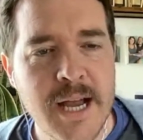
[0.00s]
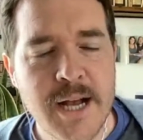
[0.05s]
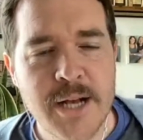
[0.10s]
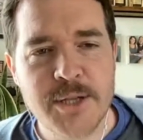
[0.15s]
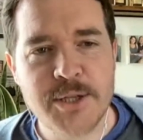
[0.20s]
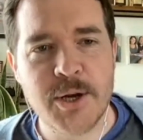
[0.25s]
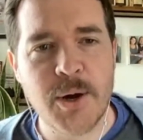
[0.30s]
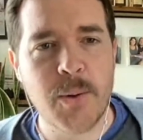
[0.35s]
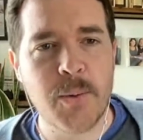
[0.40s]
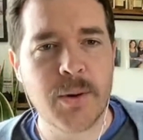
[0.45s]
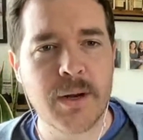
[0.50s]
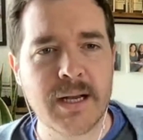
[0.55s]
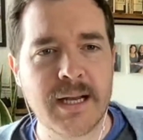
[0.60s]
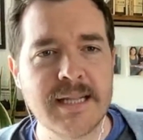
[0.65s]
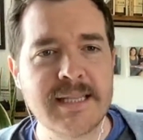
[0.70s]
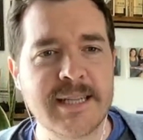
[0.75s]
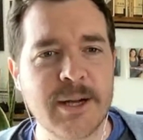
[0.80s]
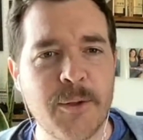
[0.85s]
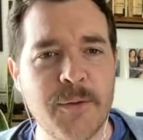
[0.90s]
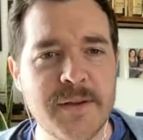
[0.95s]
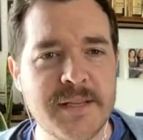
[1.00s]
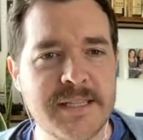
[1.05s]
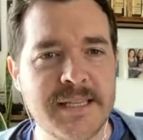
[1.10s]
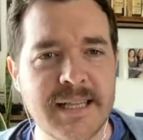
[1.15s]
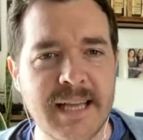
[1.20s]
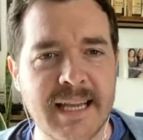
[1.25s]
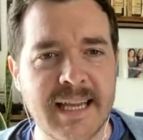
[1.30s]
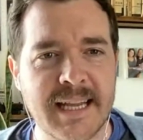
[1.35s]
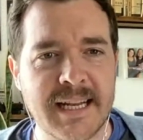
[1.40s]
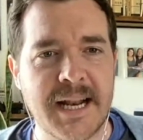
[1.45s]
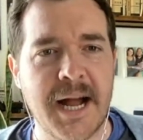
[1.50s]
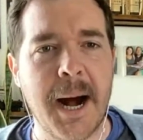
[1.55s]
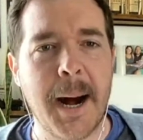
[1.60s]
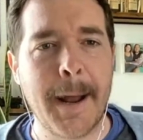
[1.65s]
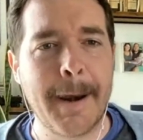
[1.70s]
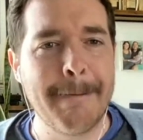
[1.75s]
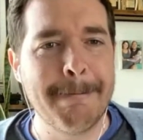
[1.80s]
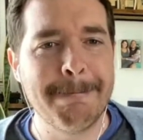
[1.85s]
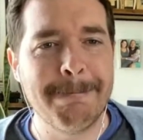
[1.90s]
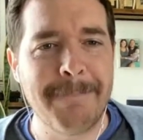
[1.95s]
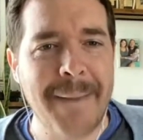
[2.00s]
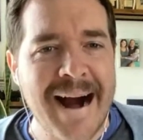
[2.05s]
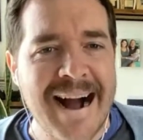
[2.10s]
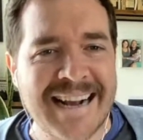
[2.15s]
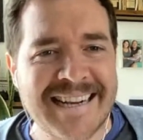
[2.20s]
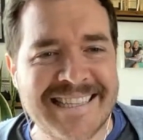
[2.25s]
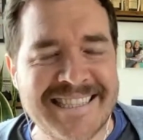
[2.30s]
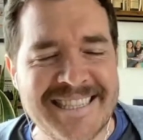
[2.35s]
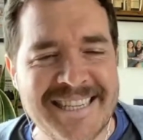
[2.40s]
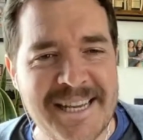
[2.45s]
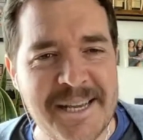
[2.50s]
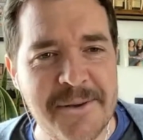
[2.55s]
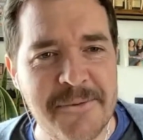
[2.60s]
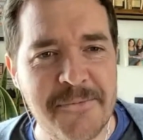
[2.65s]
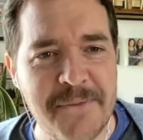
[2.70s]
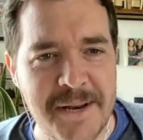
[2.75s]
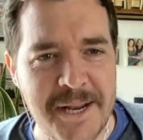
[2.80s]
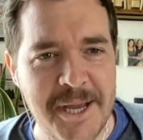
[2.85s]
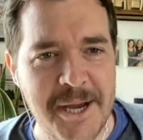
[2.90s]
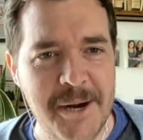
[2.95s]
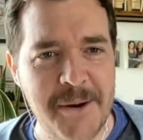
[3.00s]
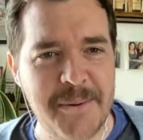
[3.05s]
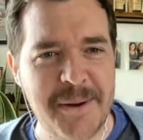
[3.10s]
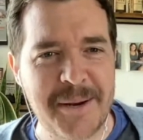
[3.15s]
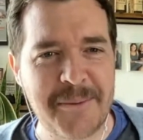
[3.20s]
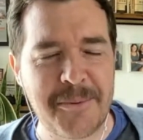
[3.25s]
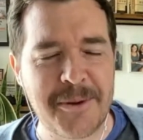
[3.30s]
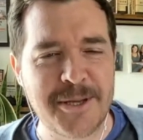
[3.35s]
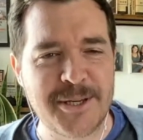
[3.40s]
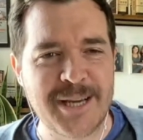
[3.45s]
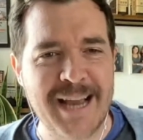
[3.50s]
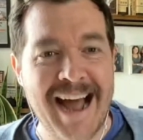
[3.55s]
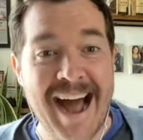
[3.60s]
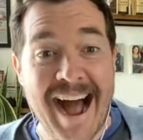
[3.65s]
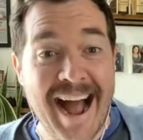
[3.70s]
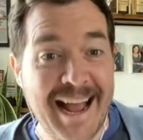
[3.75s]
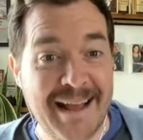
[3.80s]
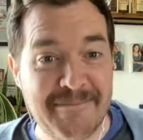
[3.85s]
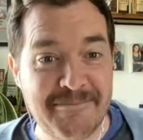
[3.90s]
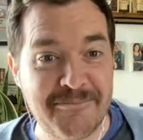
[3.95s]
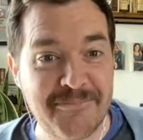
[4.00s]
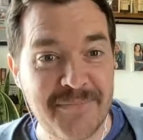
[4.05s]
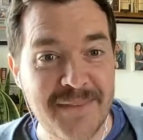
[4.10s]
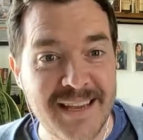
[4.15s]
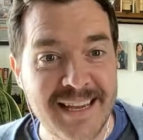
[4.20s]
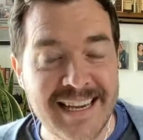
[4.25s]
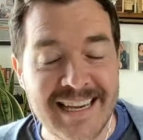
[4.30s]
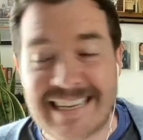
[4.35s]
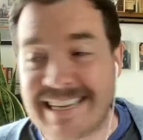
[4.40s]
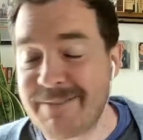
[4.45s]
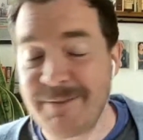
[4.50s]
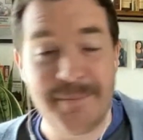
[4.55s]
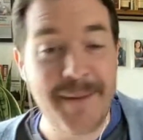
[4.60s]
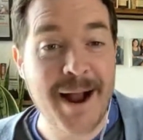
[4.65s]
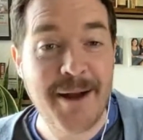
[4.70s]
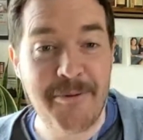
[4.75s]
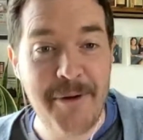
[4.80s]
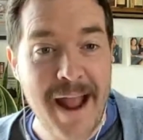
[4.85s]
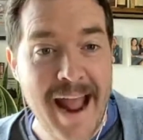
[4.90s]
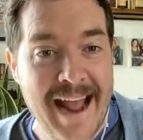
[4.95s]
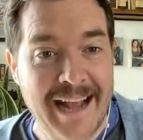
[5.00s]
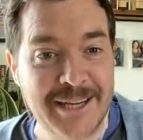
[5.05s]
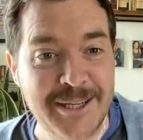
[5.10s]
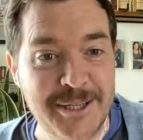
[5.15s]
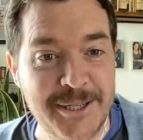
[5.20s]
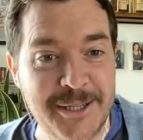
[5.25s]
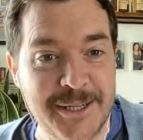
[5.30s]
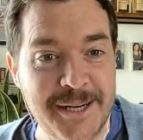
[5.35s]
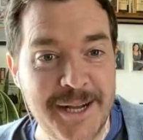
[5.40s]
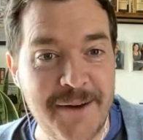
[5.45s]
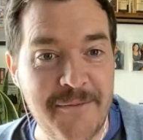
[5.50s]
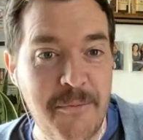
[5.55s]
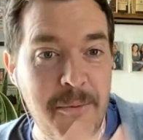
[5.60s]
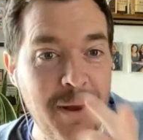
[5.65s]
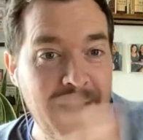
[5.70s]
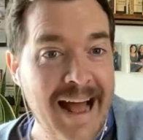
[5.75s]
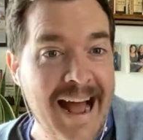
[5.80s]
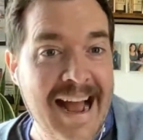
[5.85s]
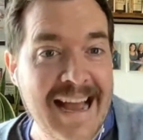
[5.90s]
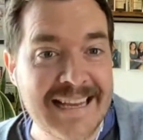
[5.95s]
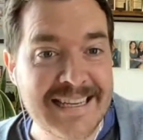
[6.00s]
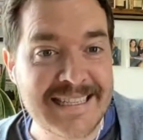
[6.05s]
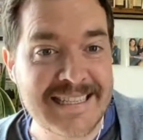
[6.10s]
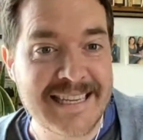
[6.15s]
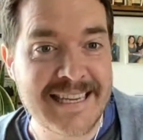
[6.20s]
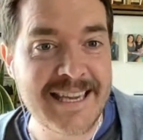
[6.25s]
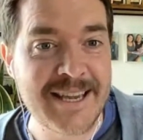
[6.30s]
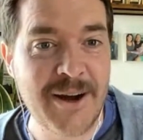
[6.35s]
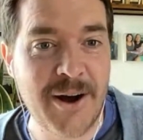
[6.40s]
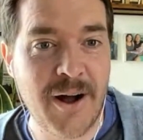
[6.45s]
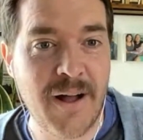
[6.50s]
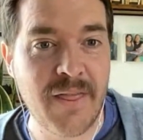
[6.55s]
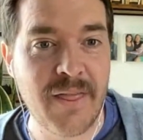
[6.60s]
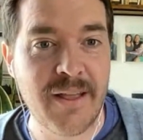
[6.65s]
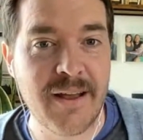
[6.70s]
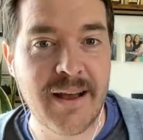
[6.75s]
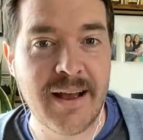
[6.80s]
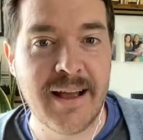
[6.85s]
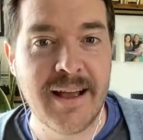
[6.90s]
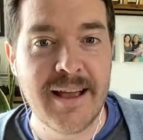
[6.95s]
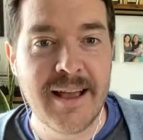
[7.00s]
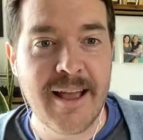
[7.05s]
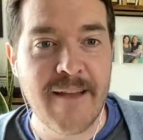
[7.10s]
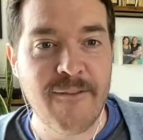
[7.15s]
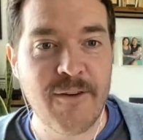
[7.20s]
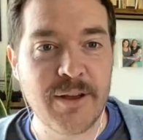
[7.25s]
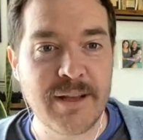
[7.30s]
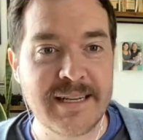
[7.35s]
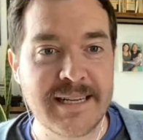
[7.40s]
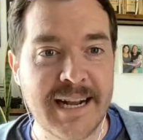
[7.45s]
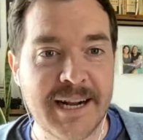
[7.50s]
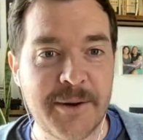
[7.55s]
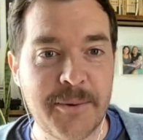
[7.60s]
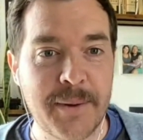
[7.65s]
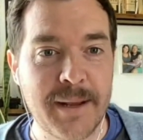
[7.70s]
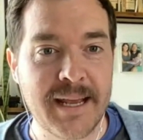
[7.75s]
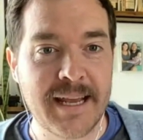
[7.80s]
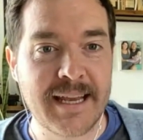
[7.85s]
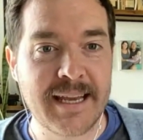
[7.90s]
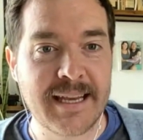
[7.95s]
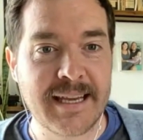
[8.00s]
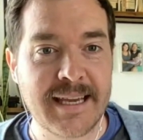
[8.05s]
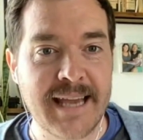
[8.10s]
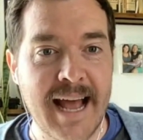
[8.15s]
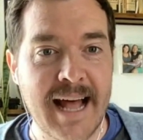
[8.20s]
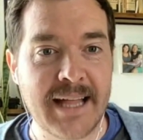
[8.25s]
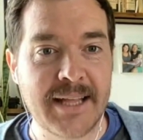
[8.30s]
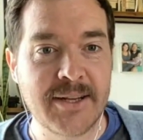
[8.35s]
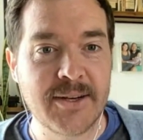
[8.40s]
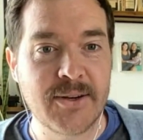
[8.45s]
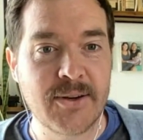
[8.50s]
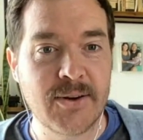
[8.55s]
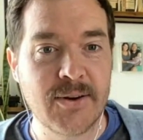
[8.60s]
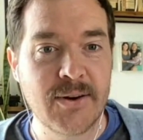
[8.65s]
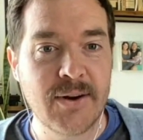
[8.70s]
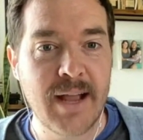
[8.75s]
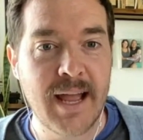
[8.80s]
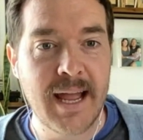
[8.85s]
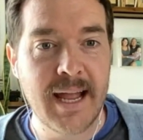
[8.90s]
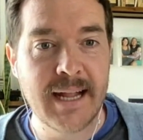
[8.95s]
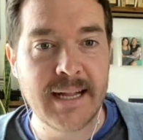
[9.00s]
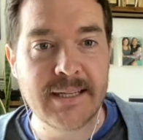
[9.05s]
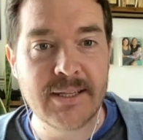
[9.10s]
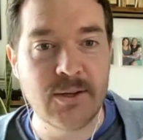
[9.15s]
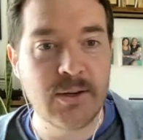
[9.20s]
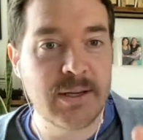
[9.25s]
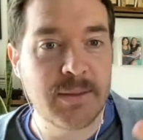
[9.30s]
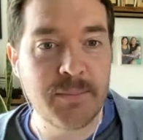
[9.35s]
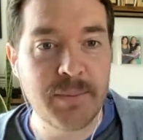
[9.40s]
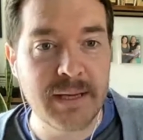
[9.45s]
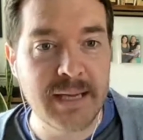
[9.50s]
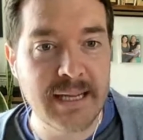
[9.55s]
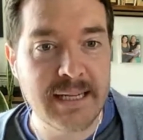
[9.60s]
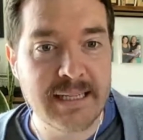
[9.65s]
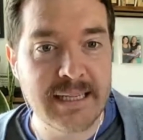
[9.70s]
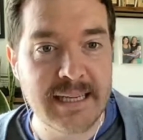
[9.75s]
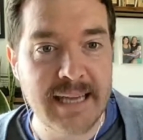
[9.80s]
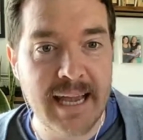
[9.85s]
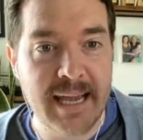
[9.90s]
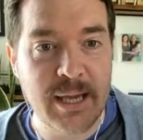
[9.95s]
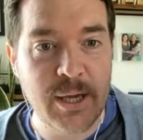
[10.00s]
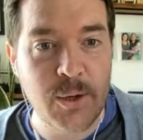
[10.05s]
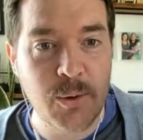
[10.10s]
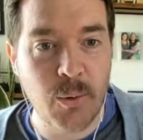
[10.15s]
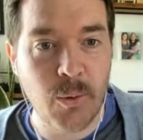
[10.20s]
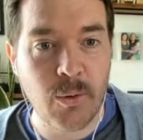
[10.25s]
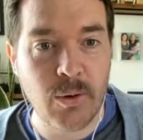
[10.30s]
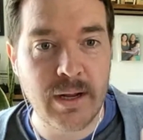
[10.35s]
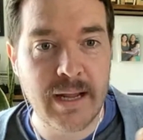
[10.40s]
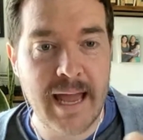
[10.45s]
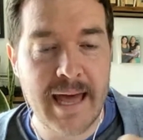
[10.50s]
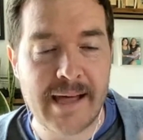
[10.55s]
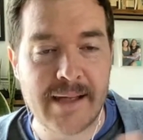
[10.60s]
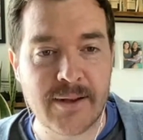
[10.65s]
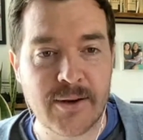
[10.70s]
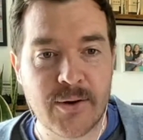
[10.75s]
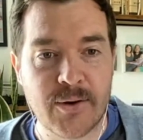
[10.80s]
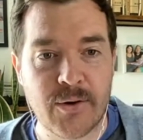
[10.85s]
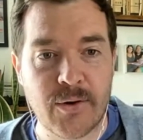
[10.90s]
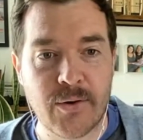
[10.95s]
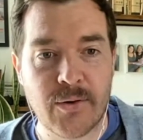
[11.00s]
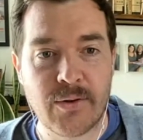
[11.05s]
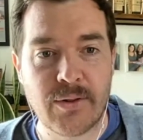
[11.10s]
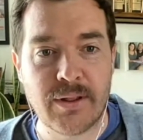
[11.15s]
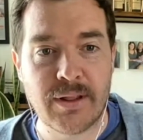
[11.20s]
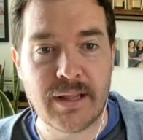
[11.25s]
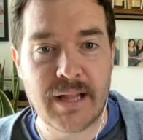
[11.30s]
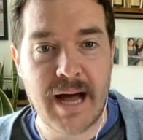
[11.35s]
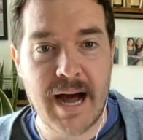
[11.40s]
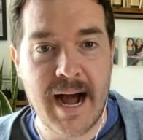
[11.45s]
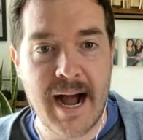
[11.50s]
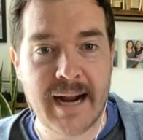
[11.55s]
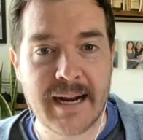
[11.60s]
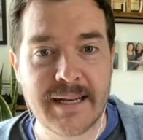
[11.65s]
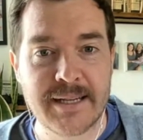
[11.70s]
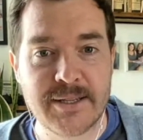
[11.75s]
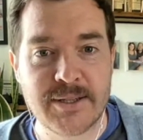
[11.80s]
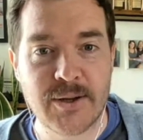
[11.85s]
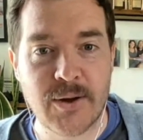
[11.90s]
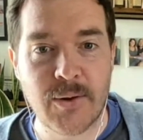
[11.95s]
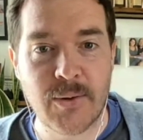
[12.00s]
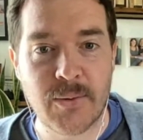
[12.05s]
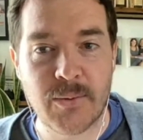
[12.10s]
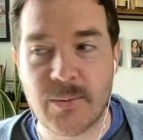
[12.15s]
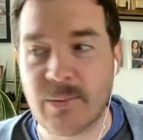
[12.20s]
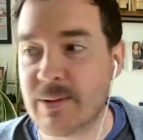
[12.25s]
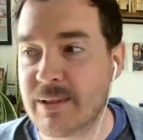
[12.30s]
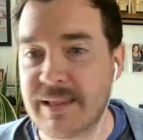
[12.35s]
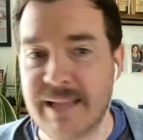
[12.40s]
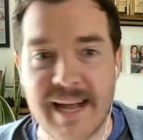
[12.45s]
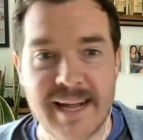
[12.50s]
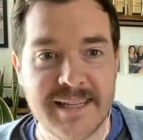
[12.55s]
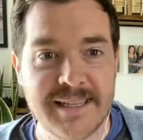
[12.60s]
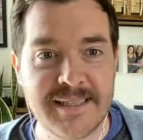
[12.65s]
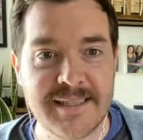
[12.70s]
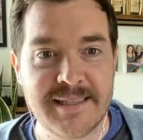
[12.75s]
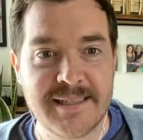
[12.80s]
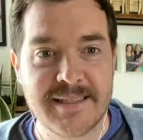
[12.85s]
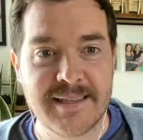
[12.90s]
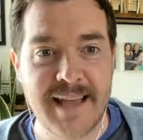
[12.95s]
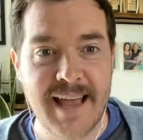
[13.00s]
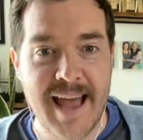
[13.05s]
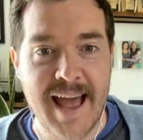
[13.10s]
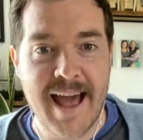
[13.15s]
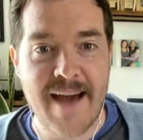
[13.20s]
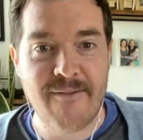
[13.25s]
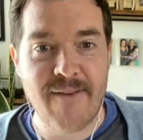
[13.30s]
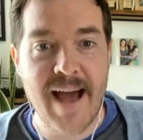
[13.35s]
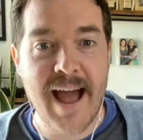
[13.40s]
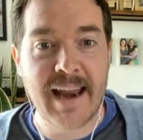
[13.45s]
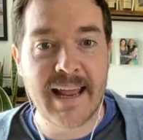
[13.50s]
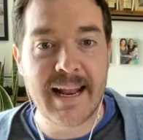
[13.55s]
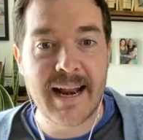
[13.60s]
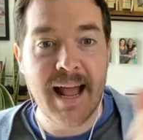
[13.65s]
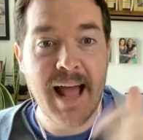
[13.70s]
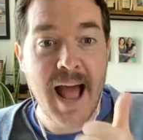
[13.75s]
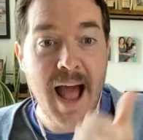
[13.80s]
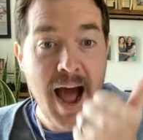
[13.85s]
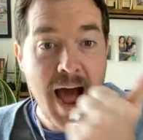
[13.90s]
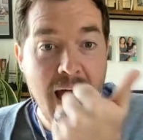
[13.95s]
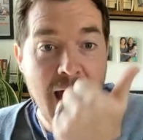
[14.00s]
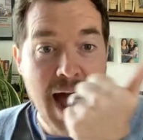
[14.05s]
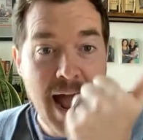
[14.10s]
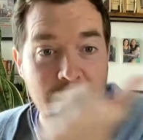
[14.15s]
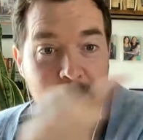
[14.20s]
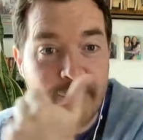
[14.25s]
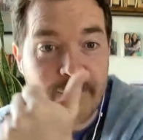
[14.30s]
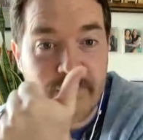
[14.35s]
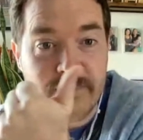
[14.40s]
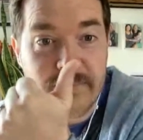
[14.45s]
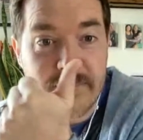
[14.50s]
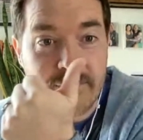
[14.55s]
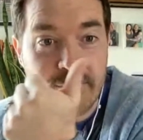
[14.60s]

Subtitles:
So consider this like an unboxing video in which I'm giving my reaction of what I see on the Philly Tech Week calendar, and you can begin to get your calendar locked. So let's have at it. I'm